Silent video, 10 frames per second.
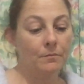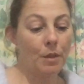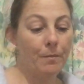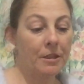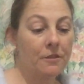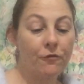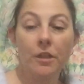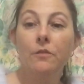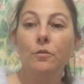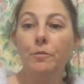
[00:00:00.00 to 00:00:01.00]
my best
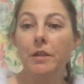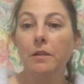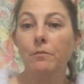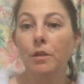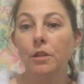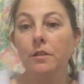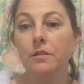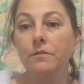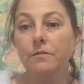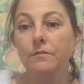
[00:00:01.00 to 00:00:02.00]
friend will be in
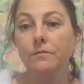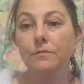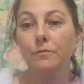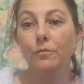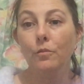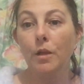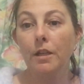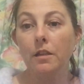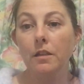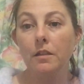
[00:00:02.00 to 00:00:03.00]
mind
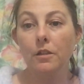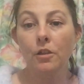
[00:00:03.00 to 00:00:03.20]
when